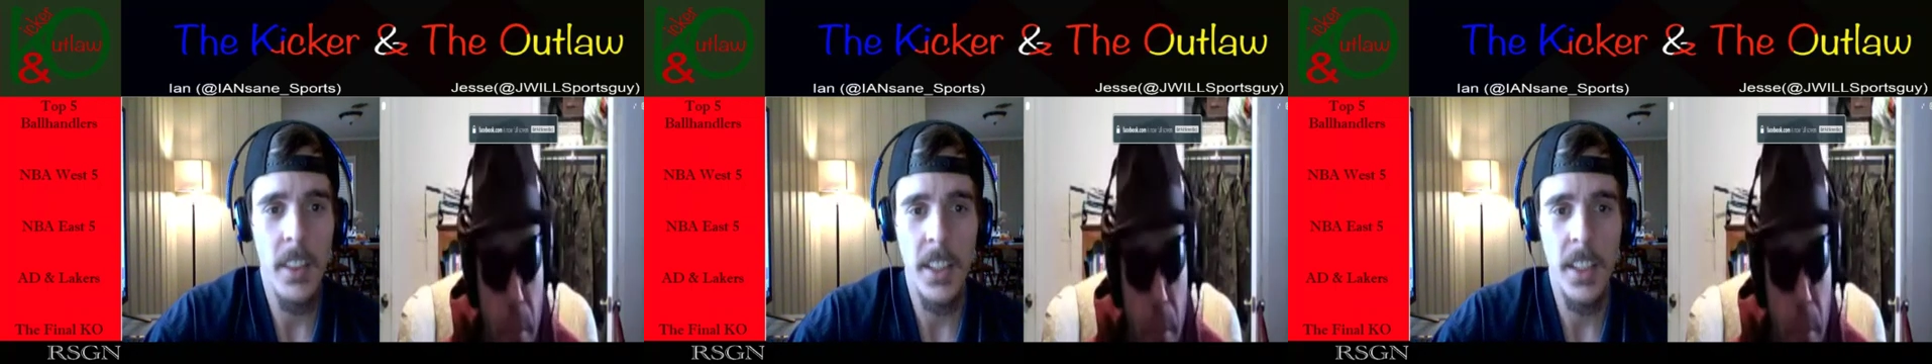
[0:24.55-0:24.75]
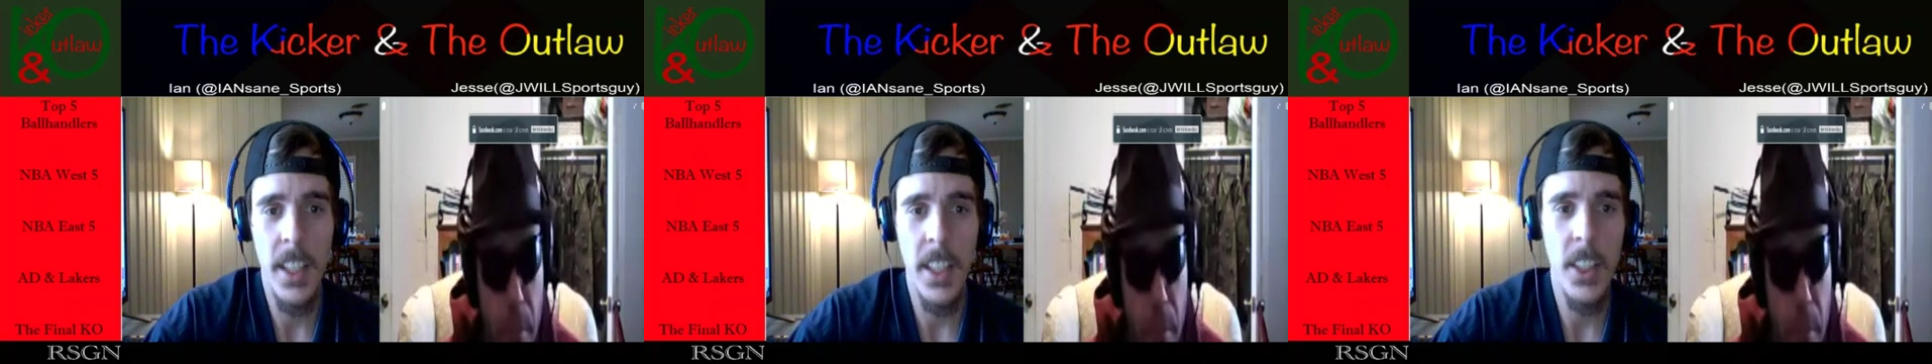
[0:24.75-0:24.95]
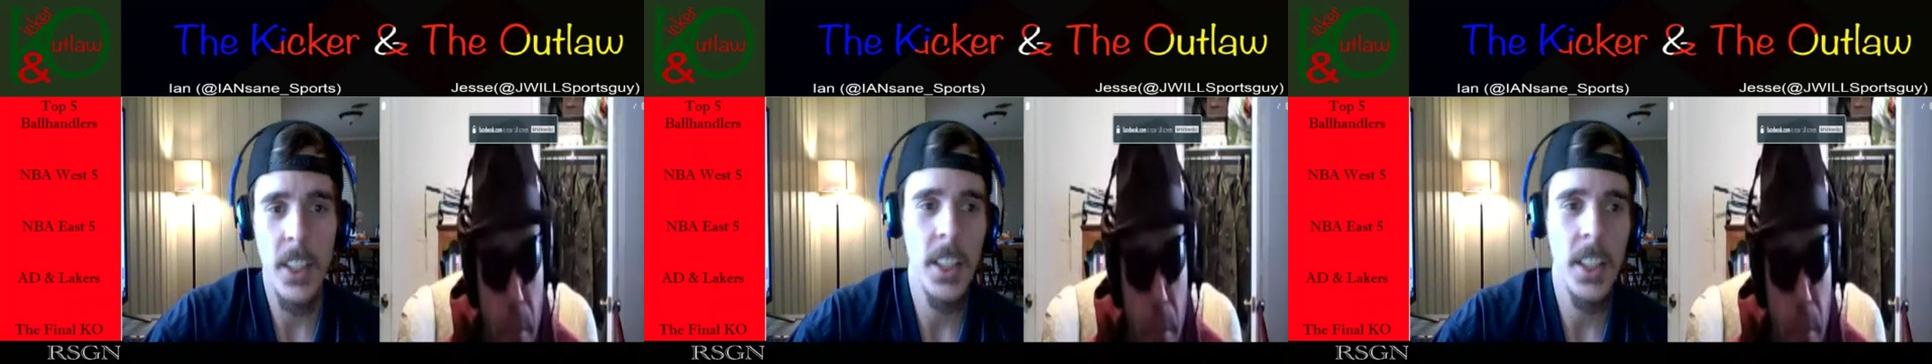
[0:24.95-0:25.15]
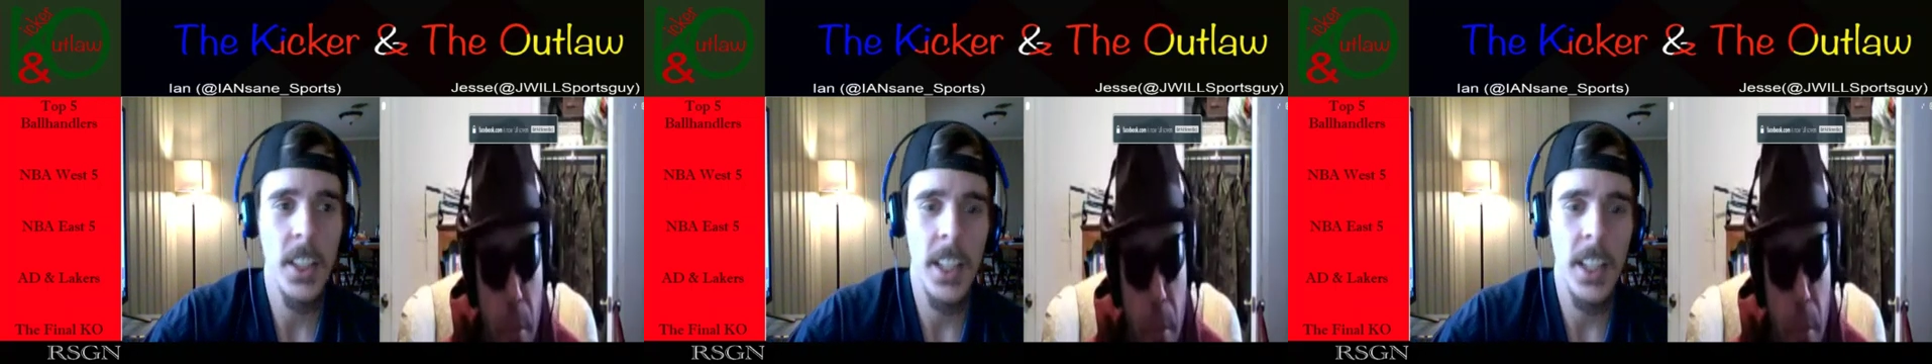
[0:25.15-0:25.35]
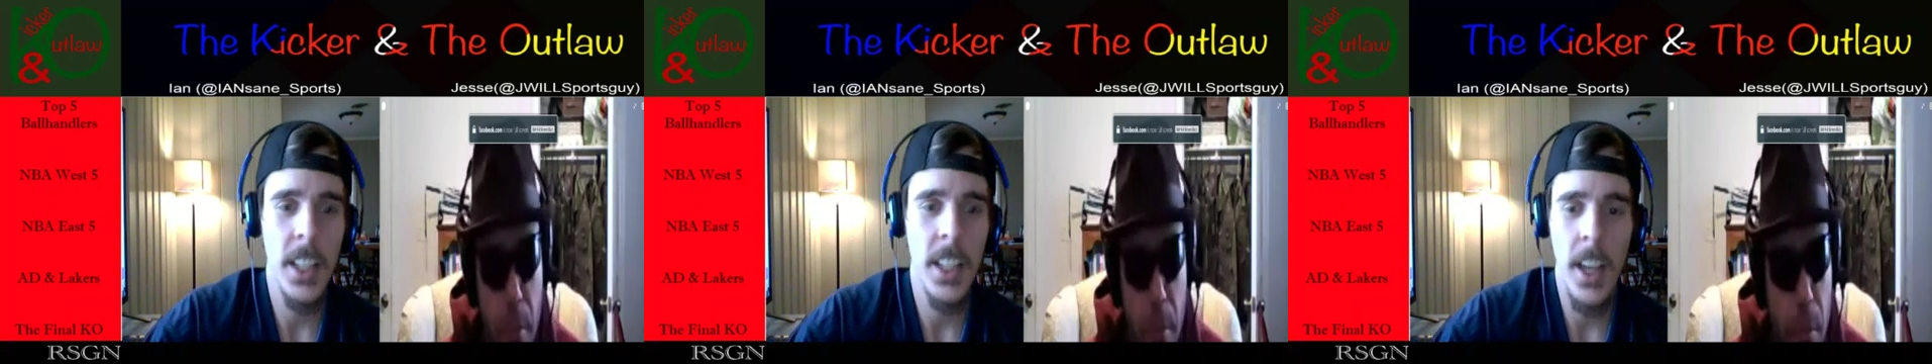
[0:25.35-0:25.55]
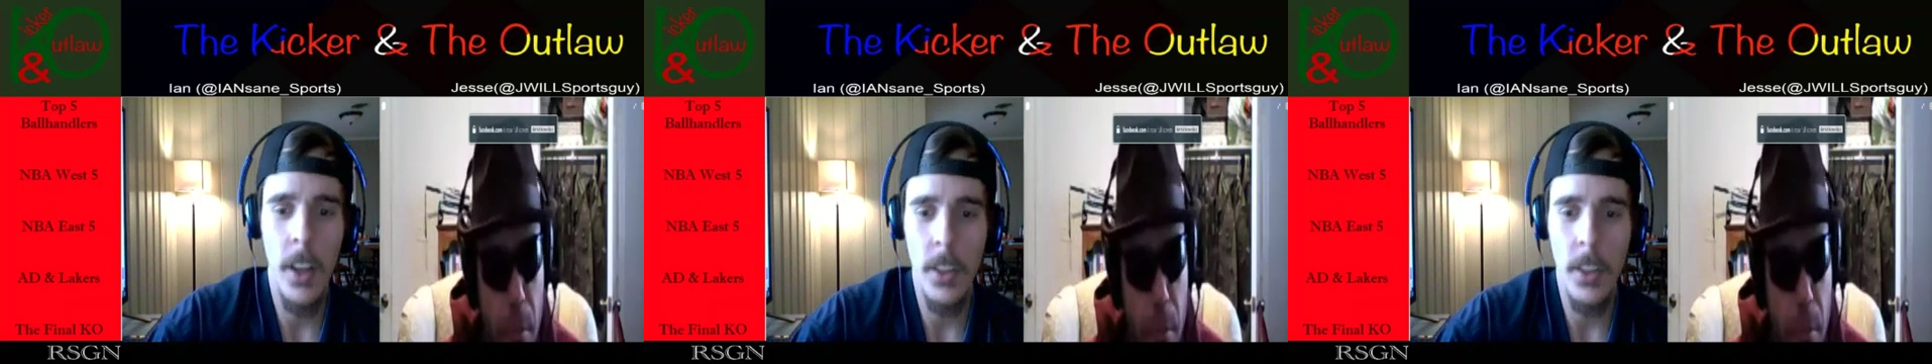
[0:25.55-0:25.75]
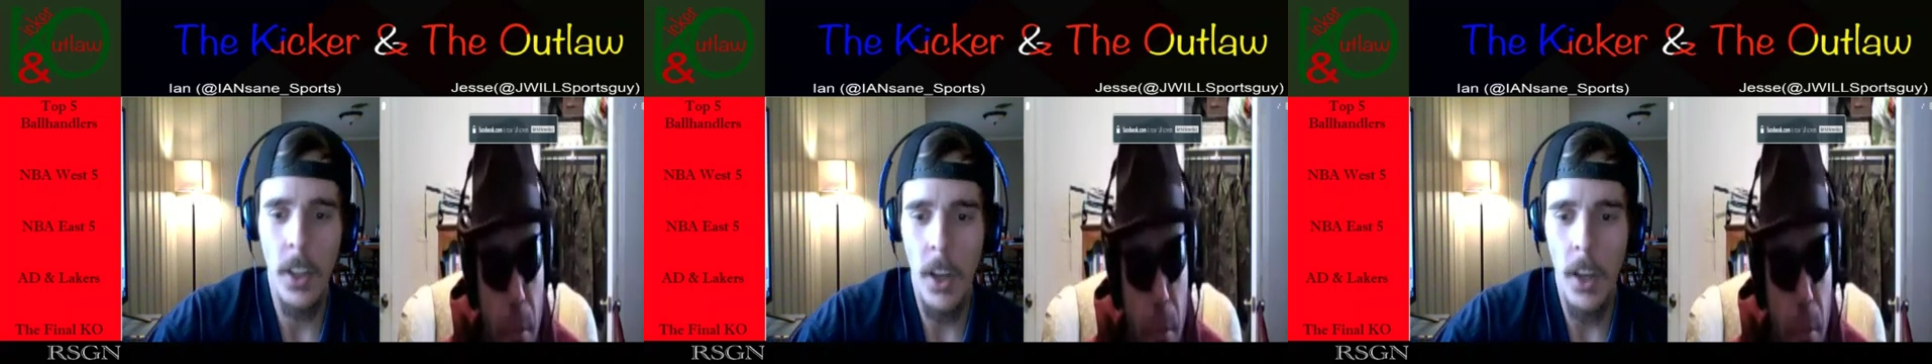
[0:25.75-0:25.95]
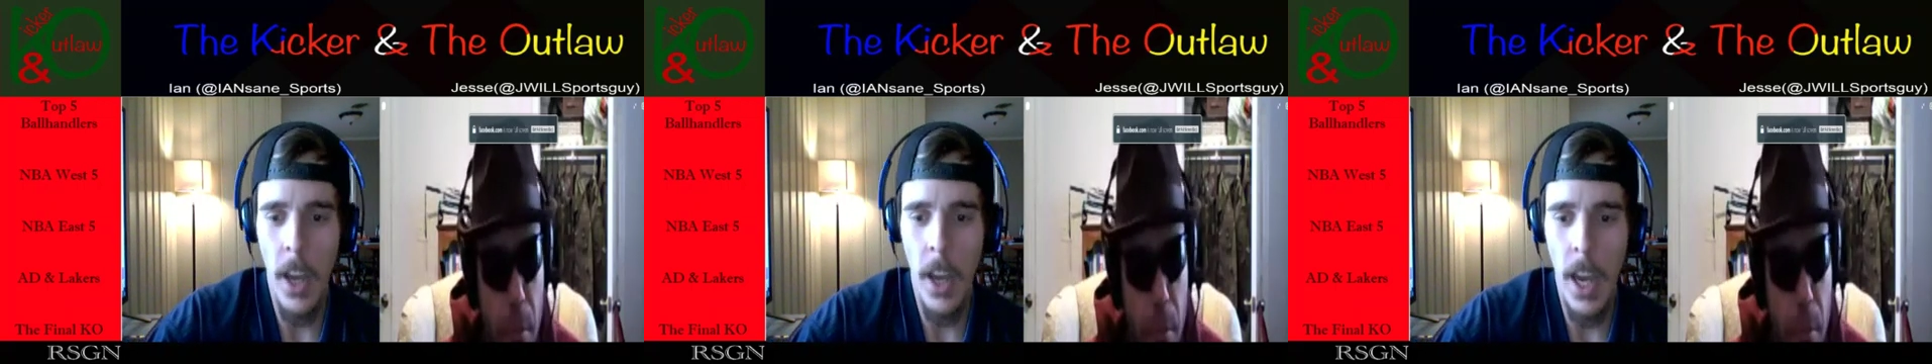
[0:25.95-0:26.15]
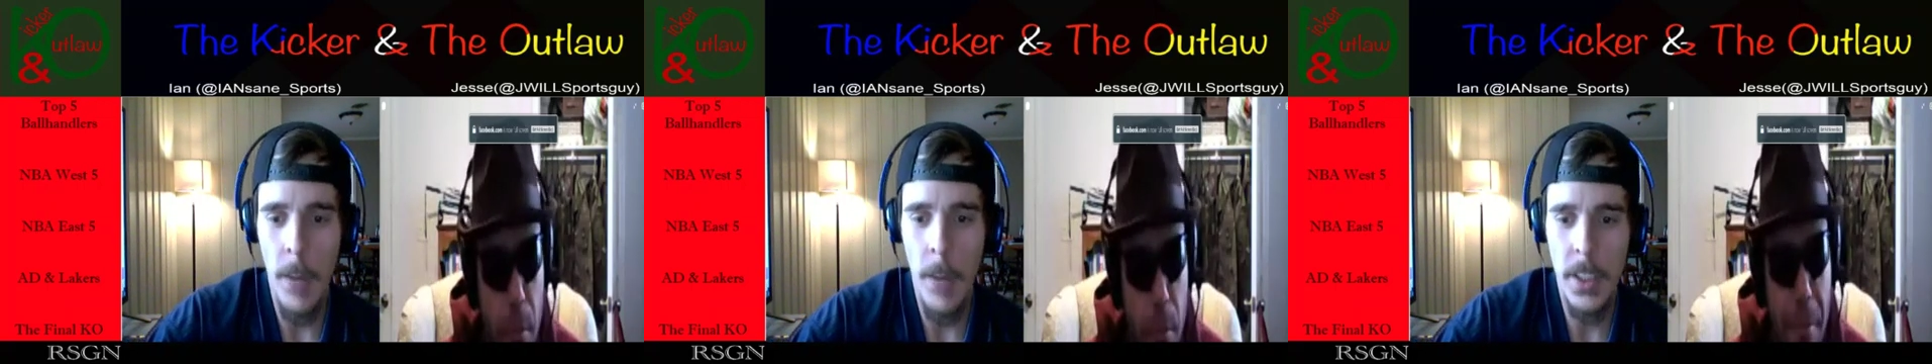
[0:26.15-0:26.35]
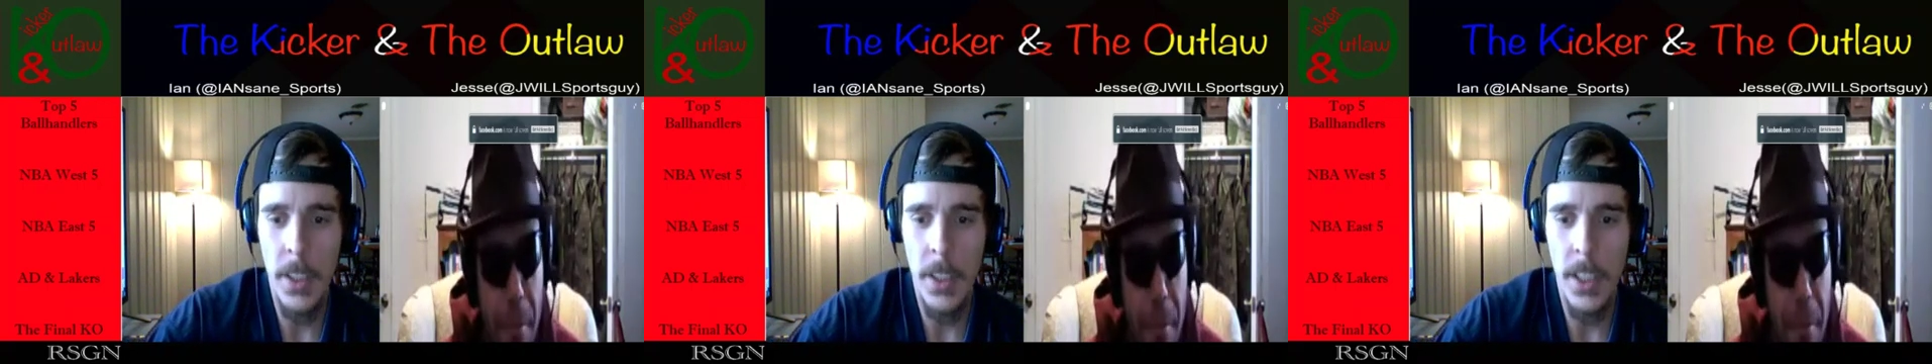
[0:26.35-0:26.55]
the kicker and the outlaw.
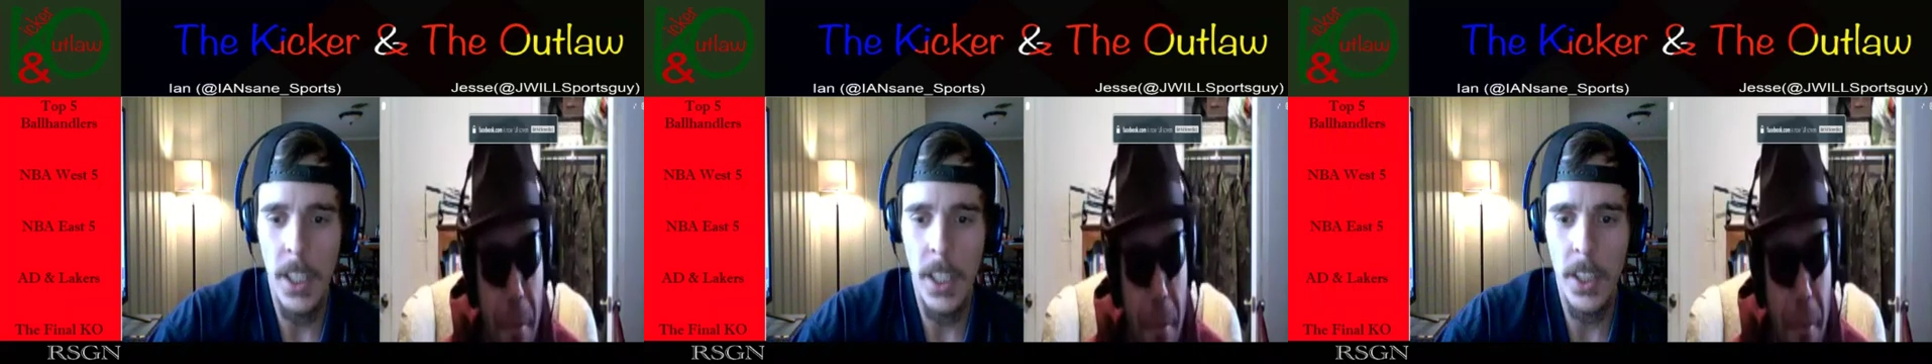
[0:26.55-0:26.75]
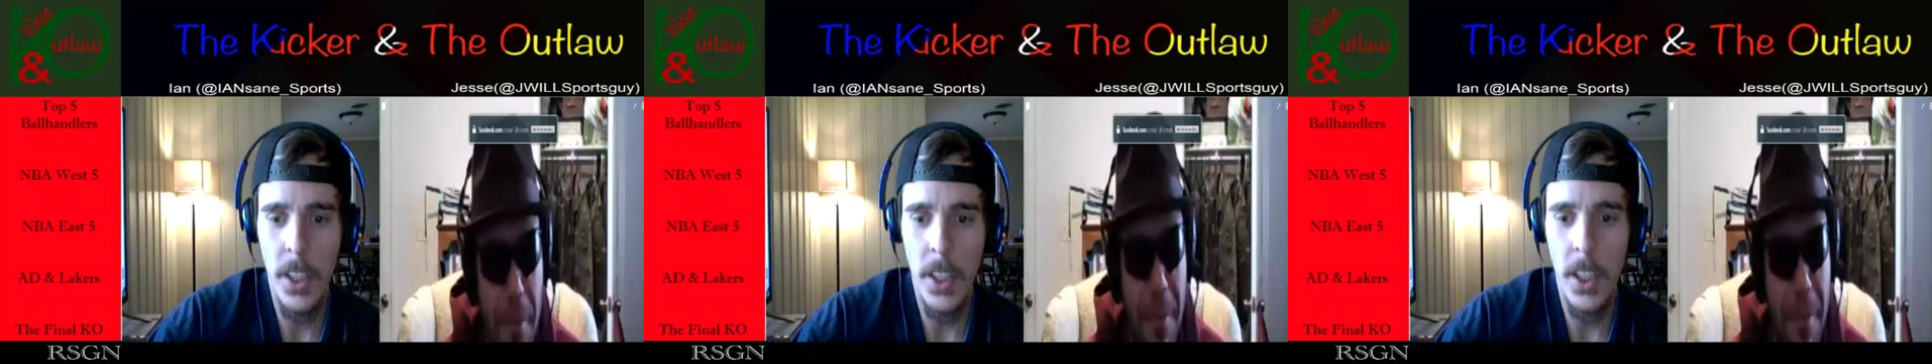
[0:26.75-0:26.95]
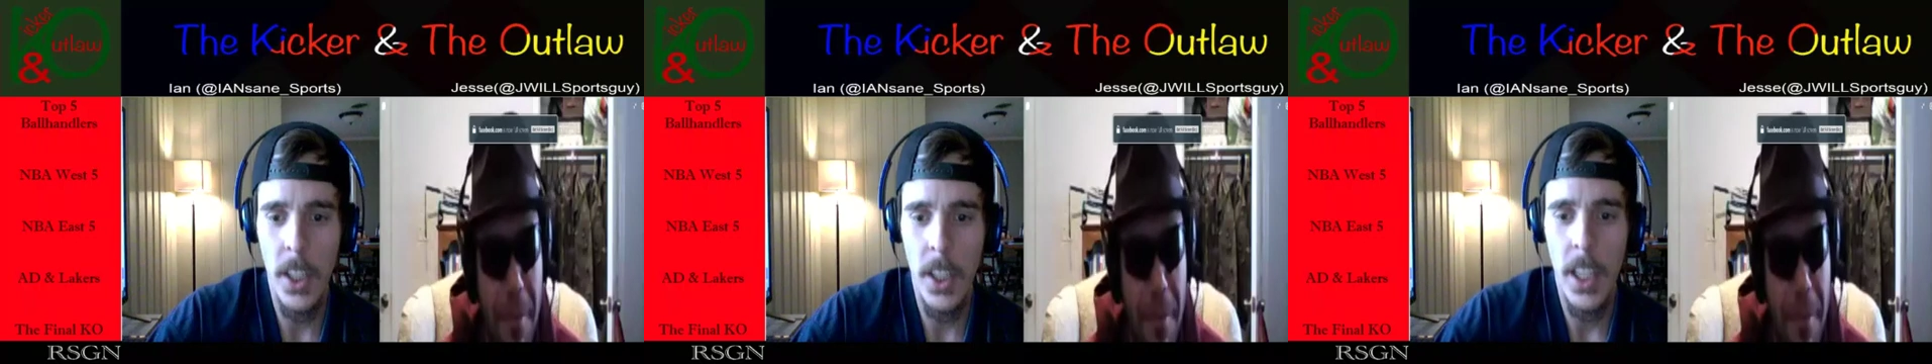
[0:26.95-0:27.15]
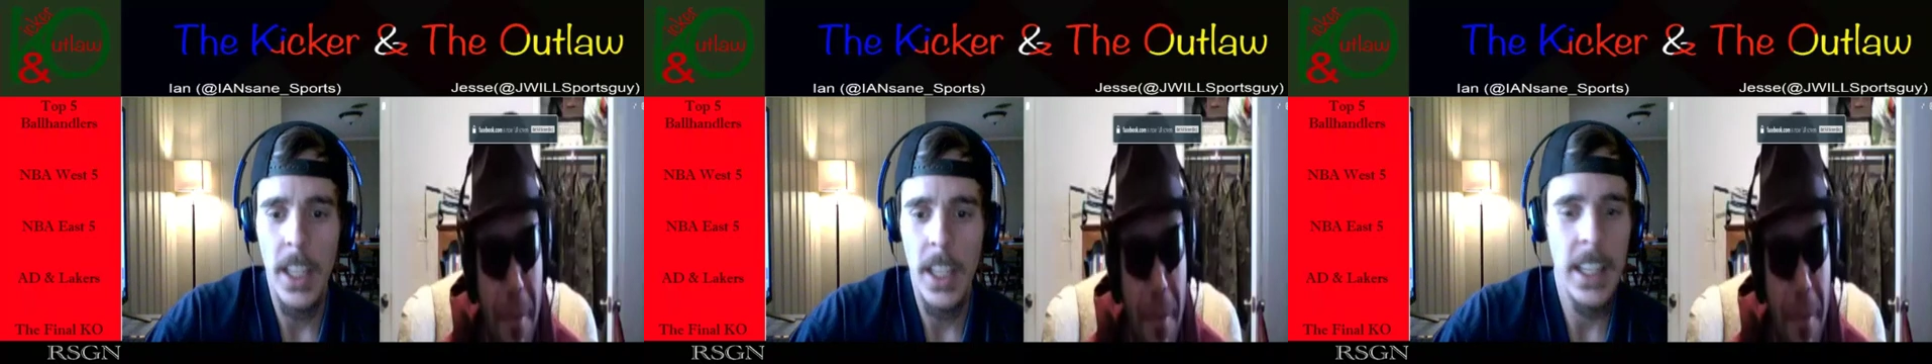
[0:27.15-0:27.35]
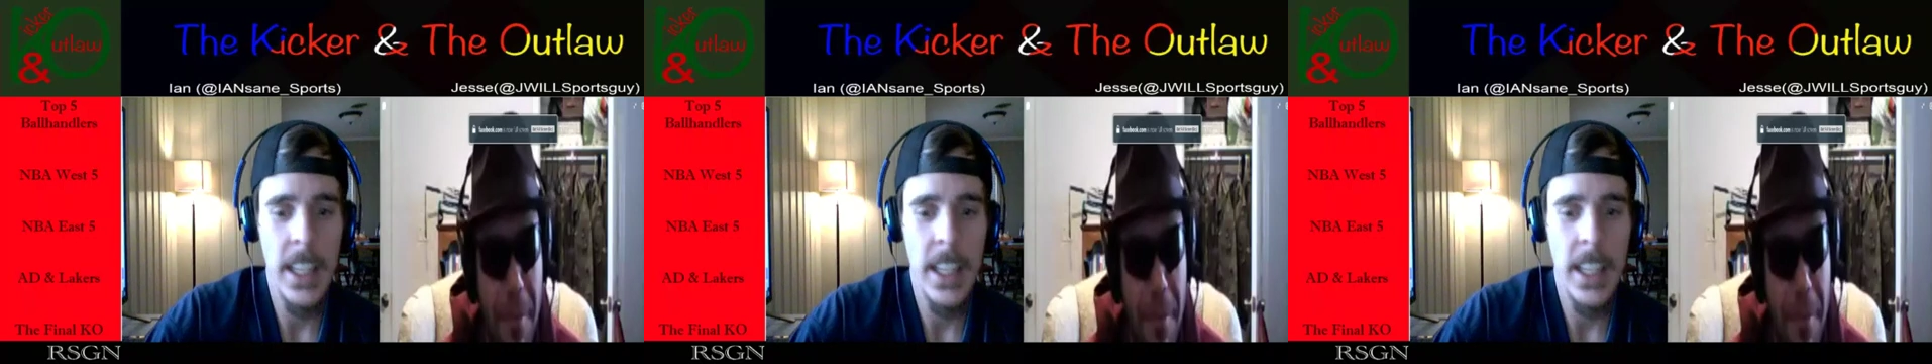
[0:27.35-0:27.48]
I'm the kicker.